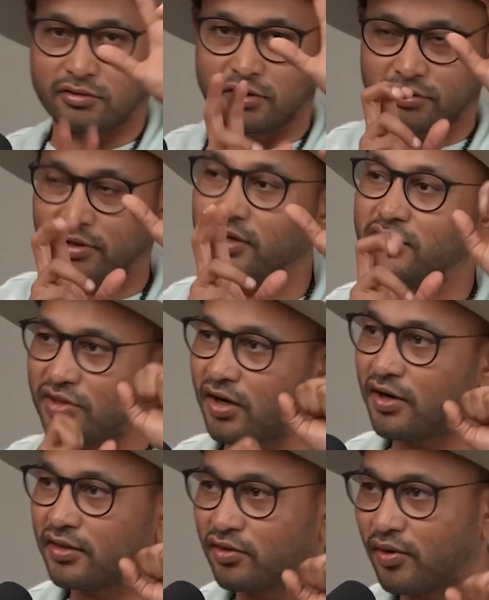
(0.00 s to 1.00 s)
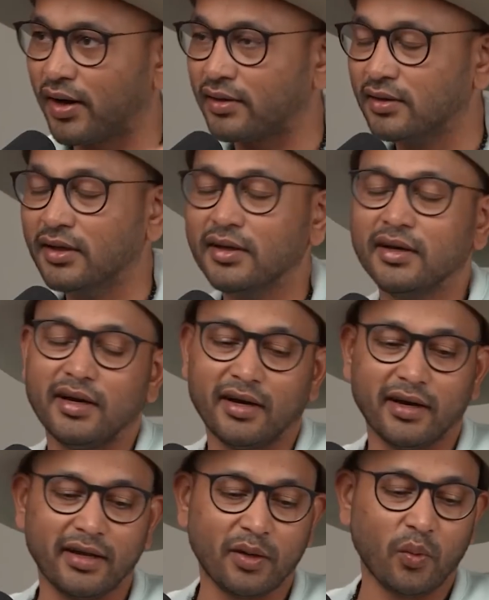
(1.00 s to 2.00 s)
careers are at threat
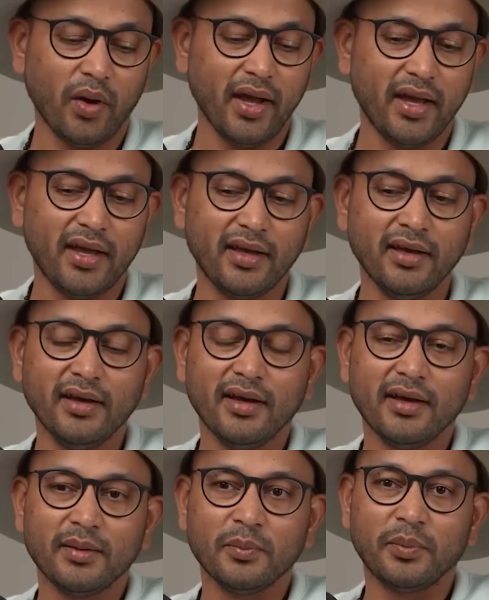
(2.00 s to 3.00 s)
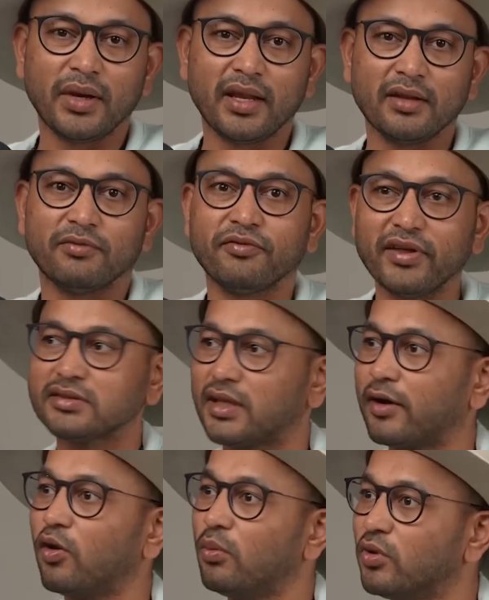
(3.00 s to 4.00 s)
in a way, but it feels
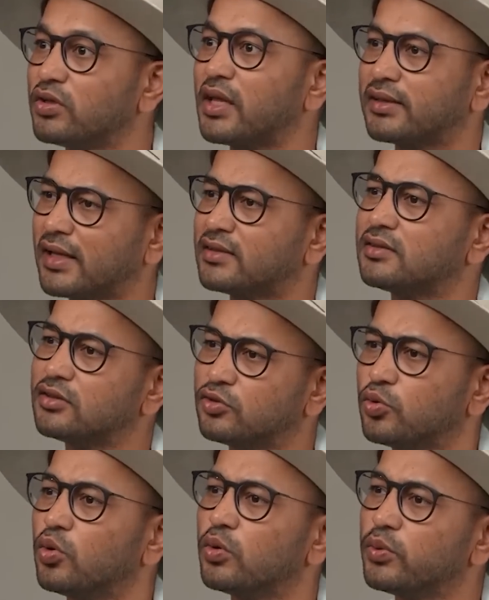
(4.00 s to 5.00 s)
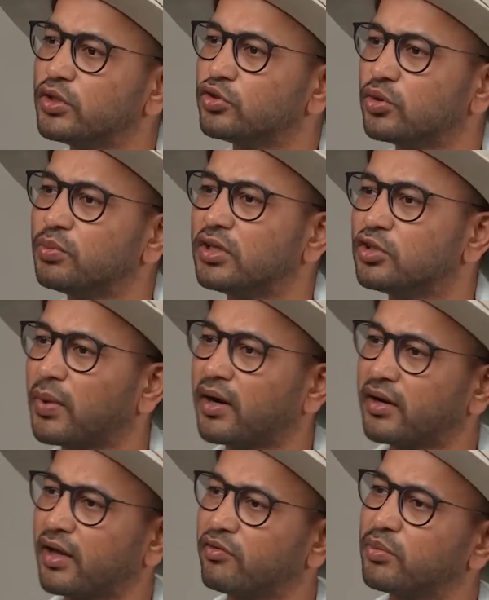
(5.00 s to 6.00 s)
like almost like that's the tool we should be
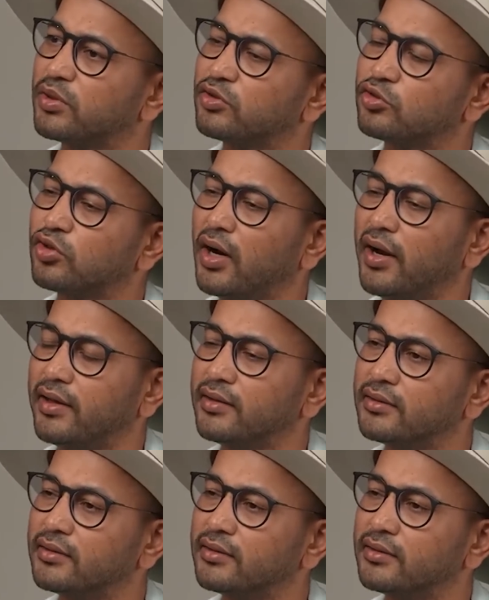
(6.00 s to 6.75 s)
inspiring everybody to try.